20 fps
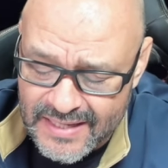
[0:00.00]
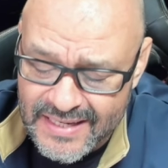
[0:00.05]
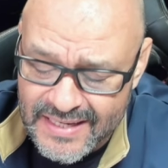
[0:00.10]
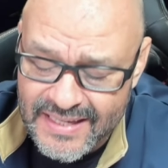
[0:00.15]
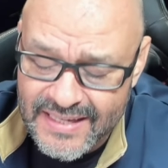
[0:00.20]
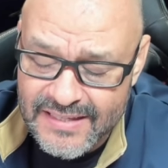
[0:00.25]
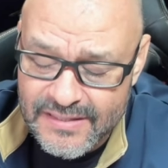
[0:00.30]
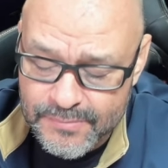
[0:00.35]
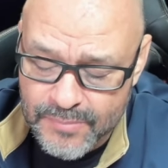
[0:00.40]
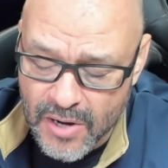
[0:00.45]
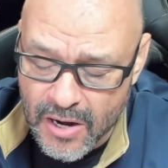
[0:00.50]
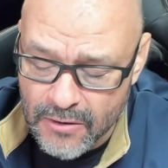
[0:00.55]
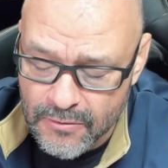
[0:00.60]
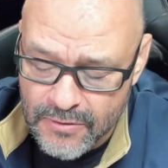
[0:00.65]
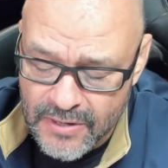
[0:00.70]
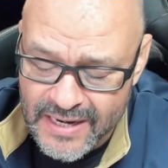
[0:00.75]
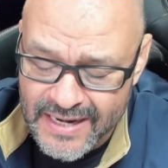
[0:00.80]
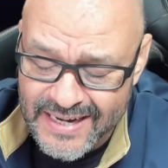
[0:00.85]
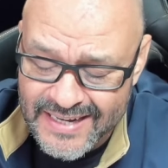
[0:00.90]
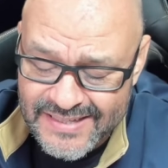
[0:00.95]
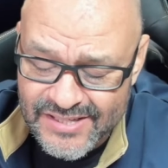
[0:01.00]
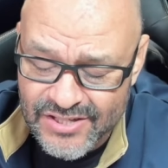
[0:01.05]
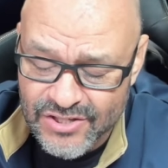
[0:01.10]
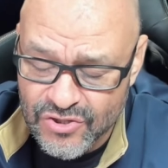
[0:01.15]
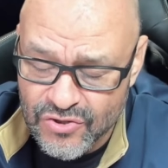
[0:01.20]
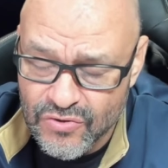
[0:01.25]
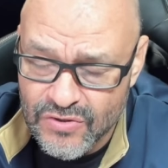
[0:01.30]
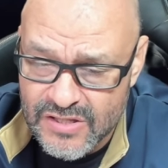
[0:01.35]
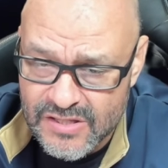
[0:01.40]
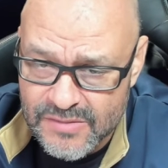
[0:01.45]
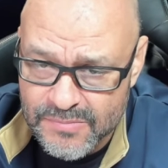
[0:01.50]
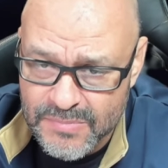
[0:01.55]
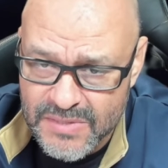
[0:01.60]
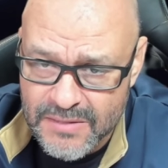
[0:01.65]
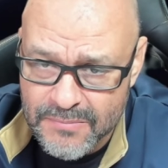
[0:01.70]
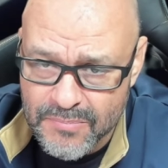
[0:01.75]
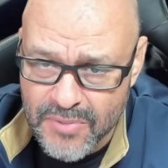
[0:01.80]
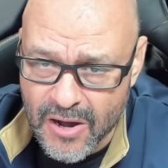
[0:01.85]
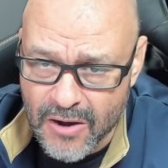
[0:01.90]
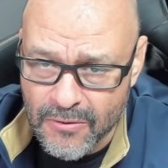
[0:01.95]
It needs power and it's a
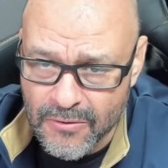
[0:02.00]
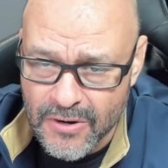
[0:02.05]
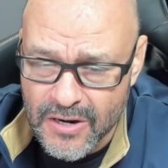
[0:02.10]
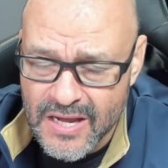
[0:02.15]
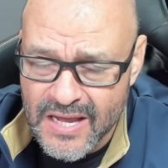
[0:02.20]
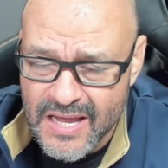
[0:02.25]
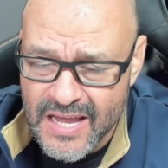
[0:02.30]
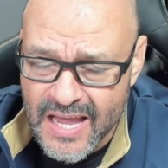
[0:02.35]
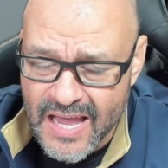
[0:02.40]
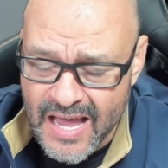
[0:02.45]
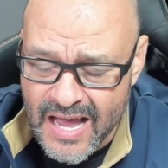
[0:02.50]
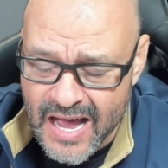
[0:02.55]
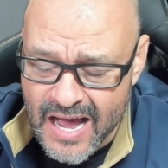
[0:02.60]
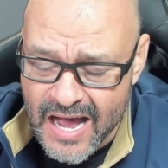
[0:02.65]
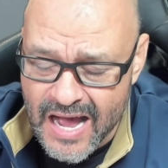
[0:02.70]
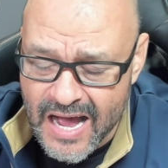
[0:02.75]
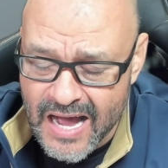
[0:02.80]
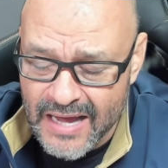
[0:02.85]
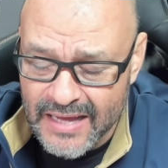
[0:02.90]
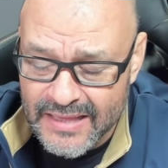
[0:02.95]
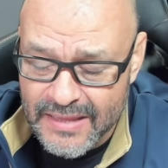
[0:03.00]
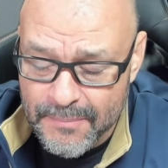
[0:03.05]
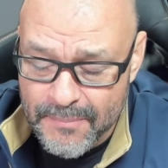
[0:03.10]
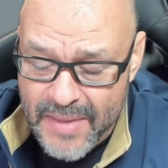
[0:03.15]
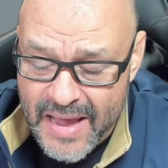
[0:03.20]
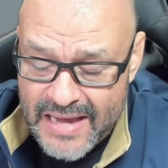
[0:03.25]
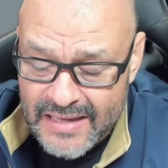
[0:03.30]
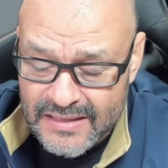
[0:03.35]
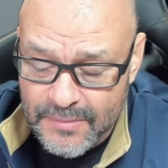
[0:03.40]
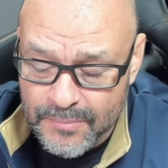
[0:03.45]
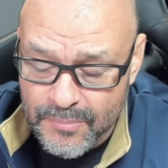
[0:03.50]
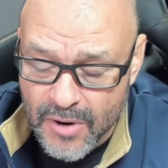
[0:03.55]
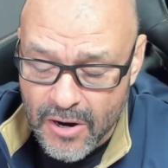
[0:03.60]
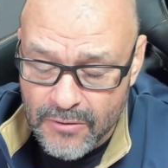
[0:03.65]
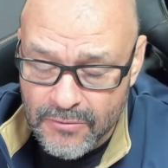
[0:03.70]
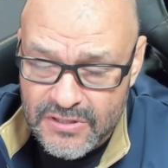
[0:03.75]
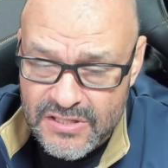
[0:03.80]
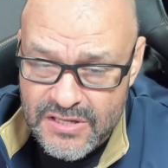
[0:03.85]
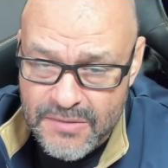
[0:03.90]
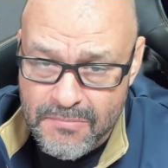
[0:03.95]
USB power. In the back, the
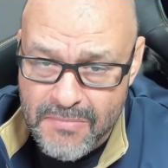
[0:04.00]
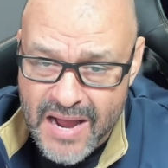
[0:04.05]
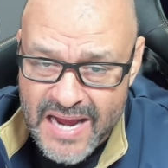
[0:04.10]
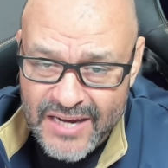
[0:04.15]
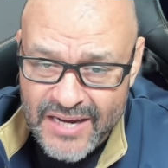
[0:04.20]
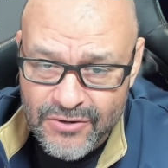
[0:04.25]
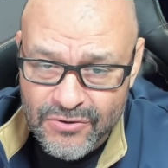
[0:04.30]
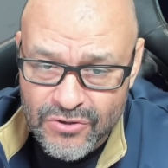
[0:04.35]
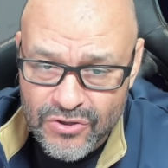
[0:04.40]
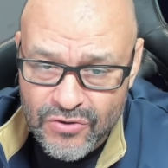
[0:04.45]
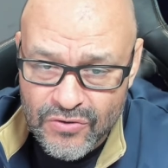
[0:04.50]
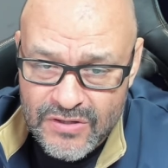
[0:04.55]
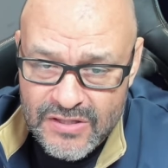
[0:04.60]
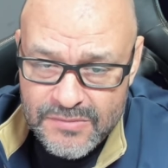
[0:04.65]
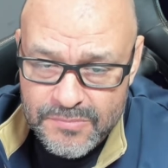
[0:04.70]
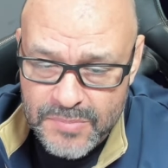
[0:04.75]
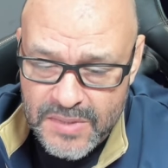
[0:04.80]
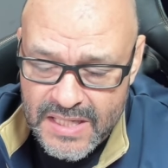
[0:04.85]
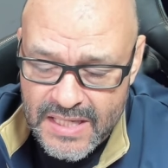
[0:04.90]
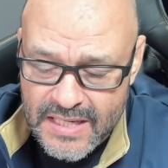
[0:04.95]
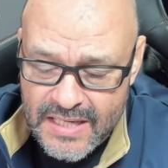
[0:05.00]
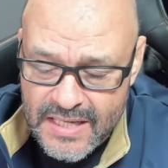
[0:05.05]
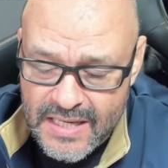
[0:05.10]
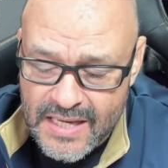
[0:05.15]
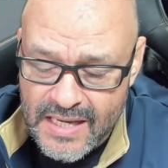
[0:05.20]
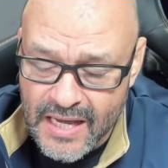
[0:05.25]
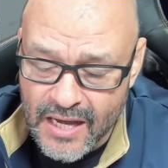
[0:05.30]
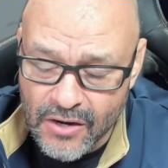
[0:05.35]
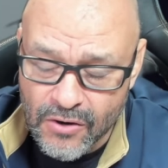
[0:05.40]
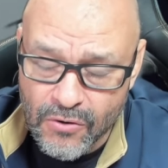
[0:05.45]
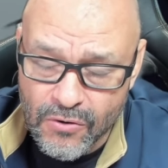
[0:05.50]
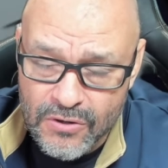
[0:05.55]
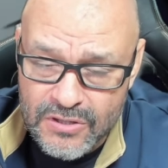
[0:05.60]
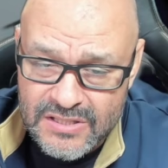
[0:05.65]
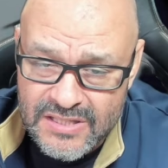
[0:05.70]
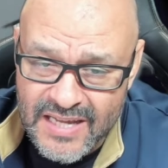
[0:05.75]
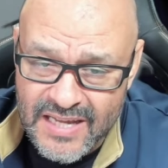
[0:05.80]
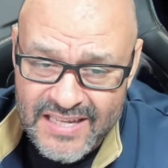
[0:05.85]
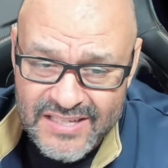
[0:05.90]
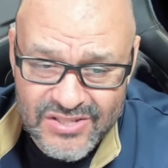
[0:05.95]
power is a micro USB. Of
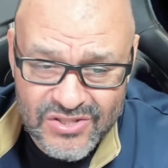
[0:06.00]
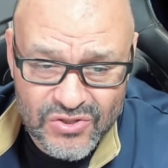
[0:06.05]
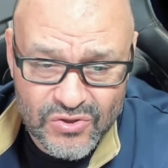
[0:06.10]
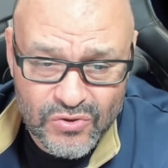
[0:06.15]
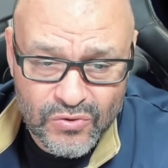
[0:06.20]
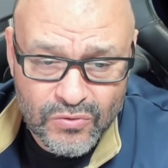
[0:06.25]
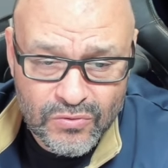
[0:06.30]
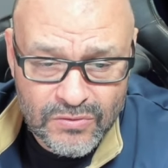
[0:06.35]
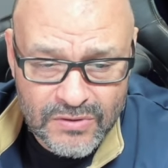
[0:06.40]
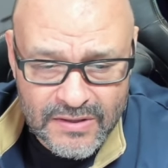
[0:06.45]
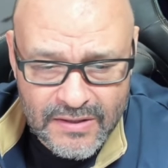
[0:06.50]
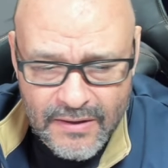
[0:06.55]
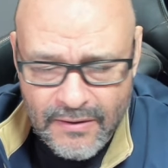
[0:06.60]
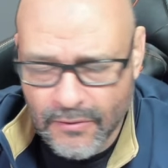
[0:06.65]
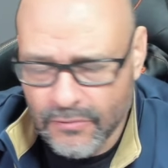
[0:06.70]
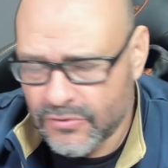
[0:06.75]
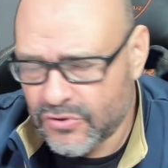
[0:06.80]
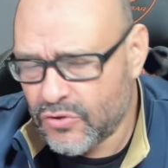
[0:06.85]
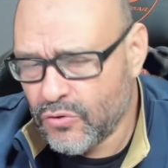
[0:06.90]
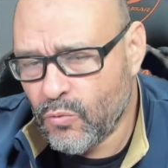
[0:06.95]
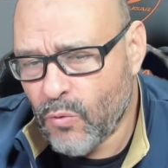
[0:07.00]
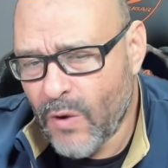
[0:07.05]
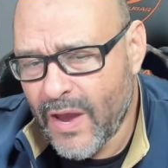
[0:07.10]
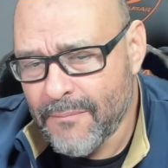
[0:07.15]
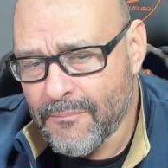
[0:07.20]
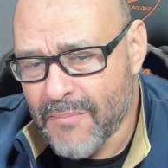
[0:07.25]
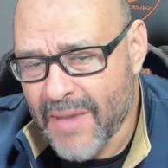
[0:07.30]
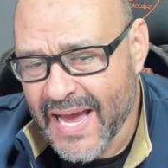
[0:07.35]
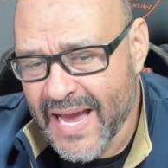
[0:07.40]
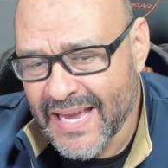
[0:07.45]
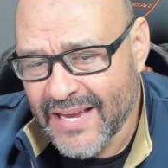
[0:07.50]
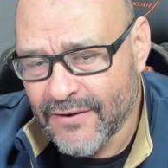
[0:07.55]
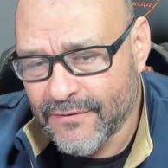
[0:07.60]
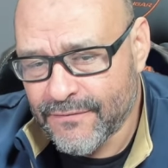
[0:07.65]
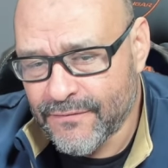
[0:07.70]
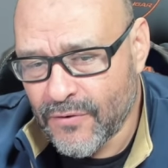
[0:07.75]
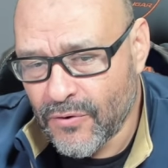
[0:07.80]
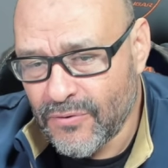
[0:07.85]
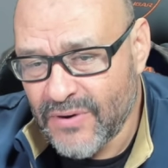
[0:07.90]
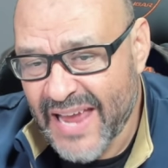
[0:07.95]
course, it has two-way
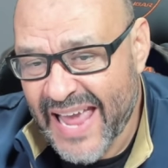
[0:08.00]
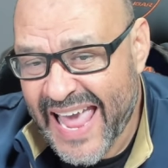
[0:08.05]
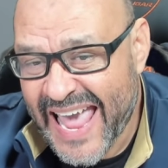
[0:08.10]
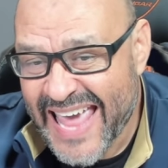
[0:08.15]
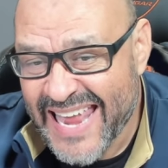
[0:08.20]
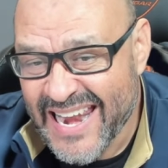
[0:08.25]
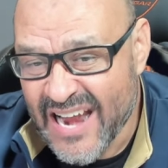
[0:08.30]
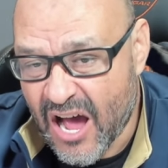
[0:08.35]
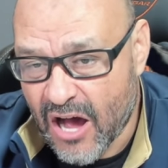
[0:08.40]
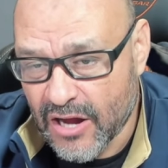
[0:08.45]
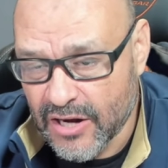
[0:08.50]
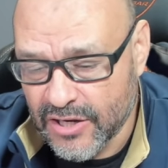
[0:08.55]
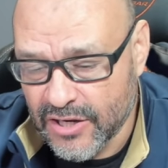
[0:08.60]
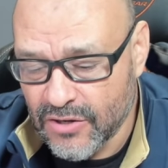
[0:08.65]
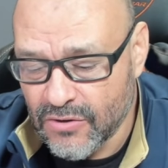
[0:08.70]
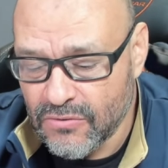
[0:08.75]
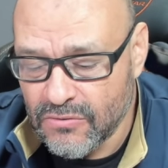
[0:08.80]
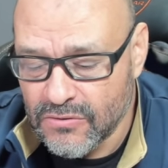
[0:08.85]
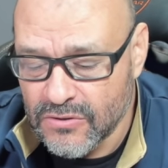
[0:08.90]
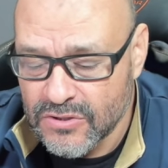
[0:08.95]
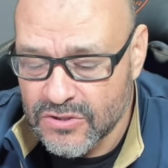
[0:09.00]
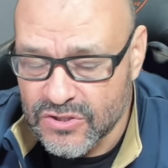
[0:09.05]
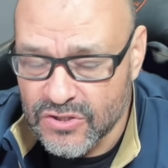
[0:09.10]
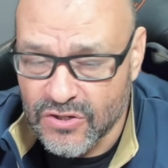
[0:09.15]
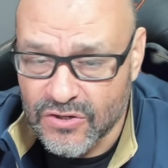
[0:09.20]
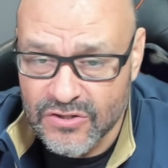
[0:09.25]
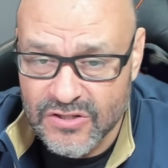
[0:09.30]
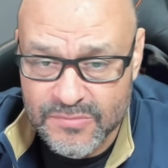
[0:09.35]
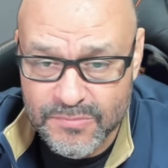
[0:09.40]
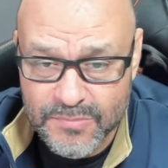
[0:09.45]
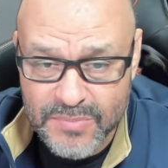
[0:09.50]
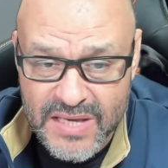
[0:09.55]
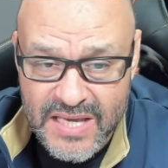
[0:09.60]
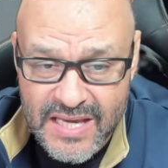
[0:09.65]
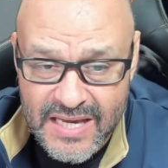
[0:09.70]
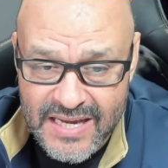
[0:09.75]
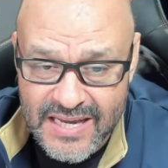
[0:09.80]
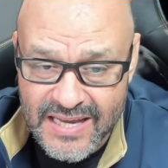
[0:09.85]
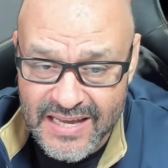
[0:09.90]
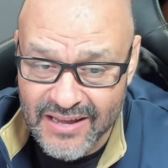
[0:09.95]
microphone and audio, so you can
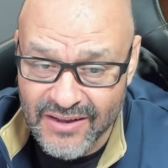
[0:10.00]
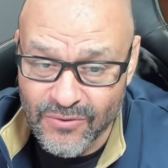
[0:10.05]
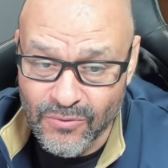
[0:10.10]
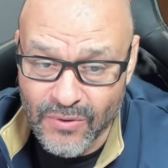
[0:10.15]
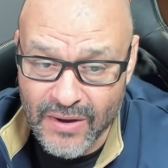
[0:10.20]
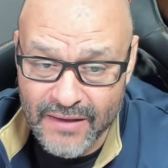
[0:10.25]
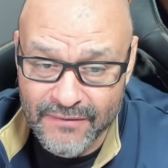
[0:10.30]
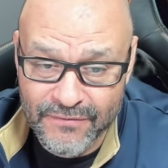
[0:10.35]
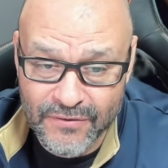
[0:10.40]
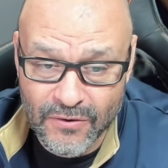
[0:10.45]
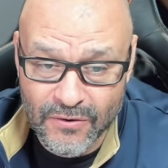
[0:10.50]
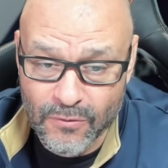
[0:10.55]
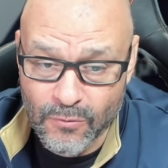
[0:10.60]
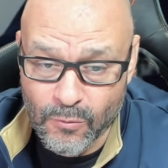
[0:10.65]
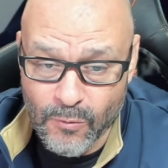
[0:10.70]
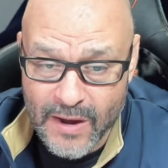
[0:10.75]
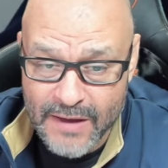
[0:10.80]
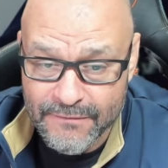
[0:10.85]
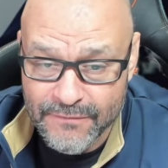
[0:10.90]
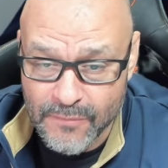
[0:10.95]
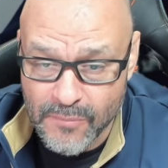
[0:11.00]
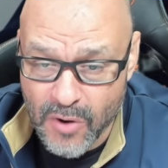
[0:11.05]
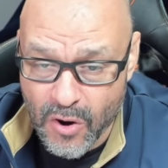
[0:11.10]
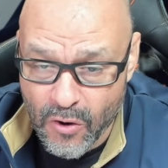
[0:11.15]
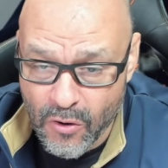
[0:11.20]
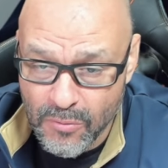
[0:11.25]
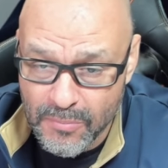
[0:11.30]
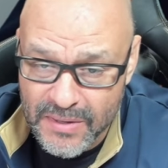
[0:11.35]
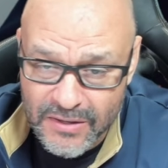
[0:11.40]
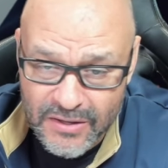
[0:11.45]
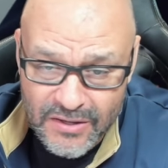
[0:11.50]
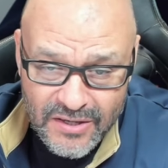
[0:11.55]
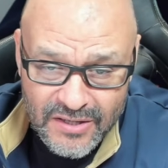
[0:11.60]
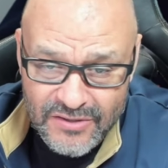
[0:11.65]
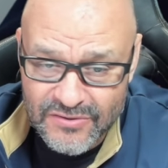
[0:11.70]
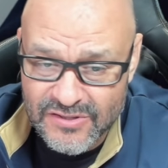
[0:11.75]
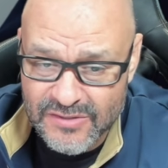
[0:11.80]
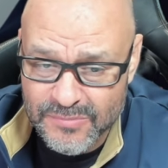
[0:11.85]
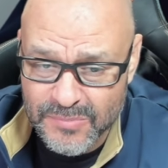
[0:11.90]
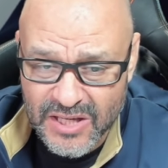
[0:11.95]
speak if you're away from home and you need
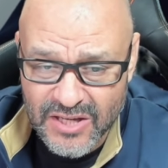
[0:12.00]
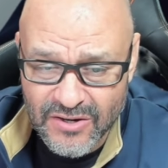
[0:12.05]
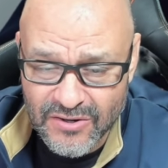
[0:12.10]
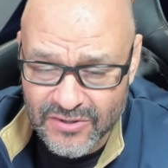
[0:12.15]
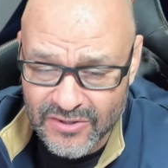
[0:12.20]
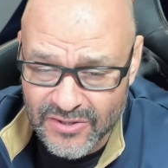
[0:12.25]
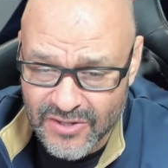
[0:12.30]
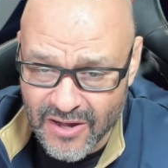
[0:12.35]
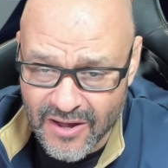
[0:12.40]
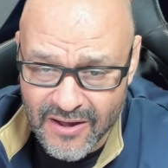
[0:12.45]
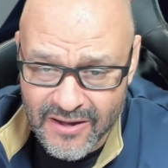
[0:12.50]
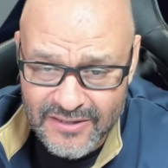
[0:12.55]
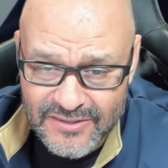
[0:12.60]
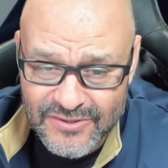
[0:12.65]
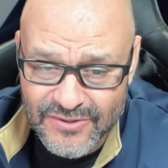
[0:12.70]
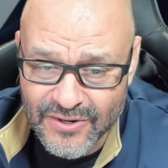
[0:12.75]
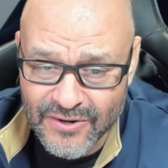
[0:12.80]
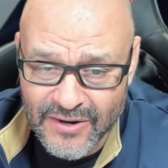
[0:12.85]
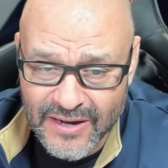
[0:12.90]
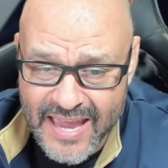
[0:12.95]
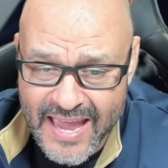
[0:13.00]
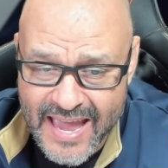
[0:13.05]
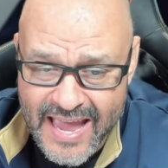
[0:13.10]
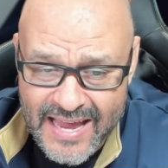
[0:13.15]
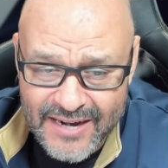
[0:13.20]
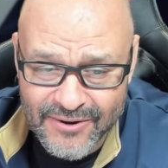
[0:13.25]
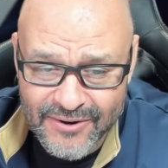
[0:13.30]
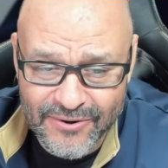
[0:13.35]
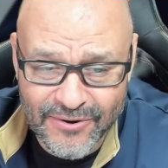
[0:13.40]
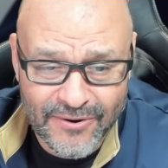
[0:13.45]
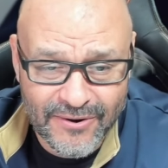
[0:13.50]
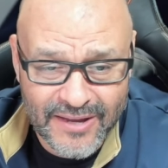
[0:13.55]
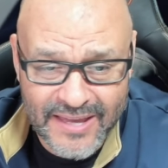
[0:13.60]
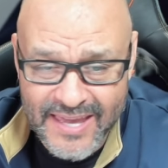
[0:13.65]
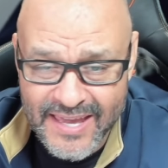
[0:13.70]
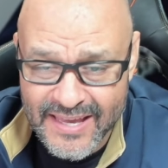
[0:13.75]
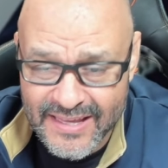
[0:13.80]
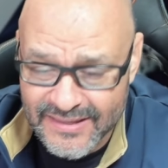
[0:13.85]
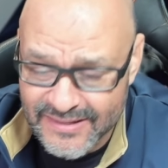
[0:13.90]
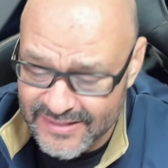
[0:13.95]
to speak to your dogs or your cat or your
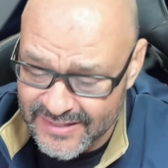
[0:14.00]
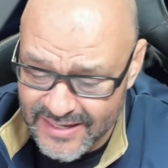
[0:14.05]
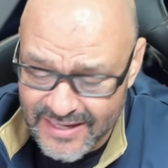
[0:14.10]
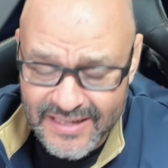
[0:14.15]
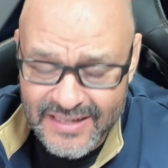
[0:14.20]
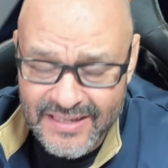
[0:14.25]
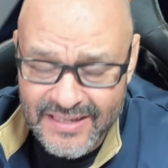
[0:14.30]
kids.